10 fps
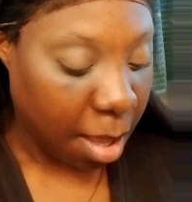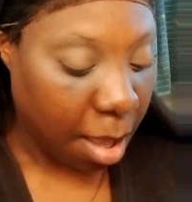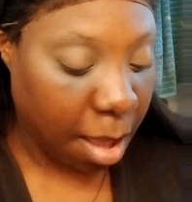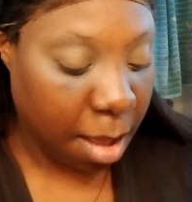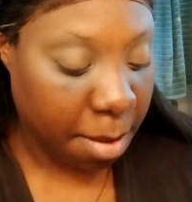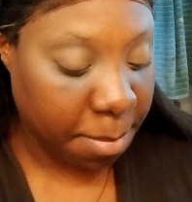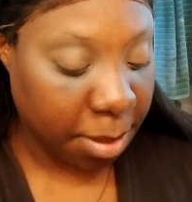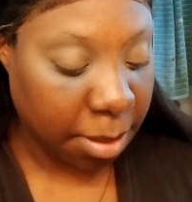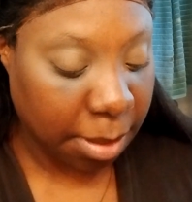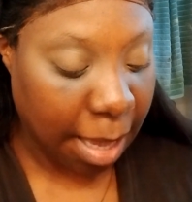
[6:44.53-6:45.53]

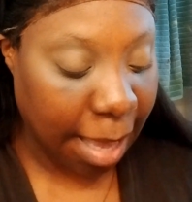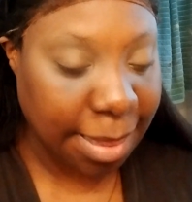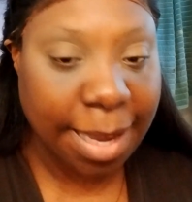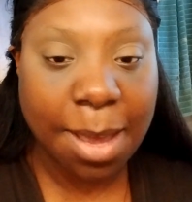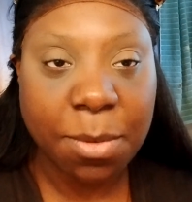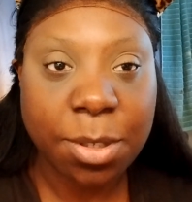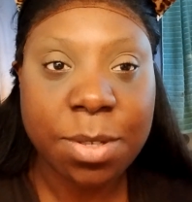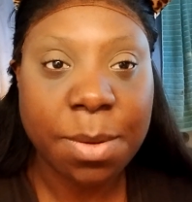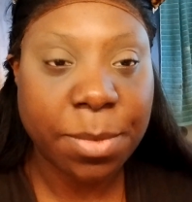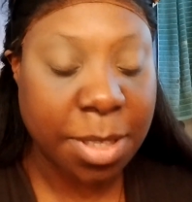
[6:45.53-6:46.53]
I think I want to do
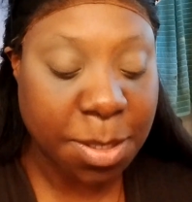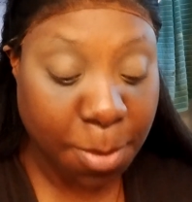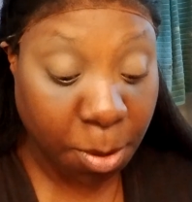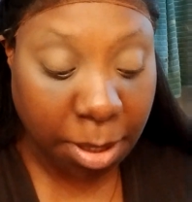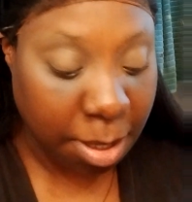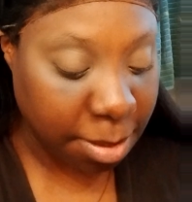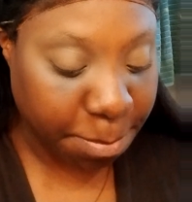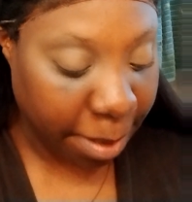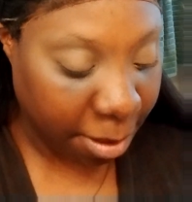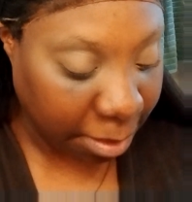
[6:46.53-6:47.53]
something really smoky because
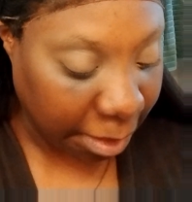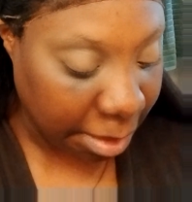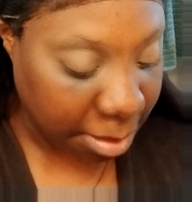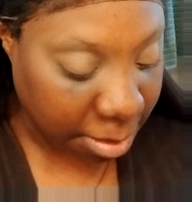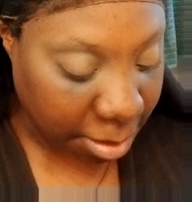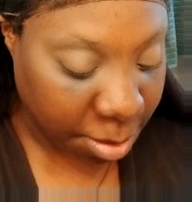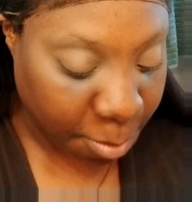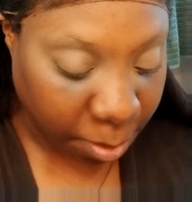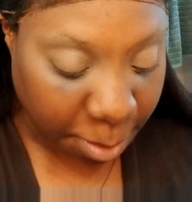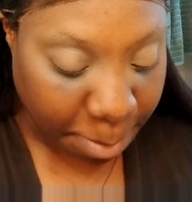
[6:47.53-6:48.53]
apparently this is a
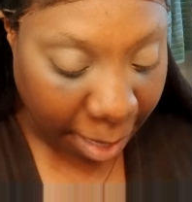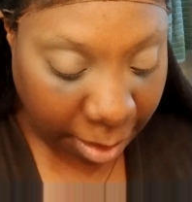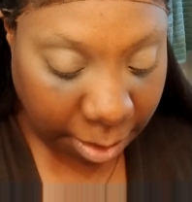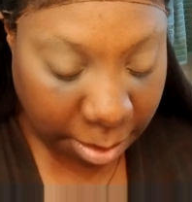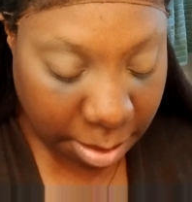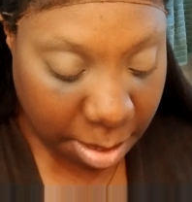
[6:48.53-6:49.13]
smoky palette.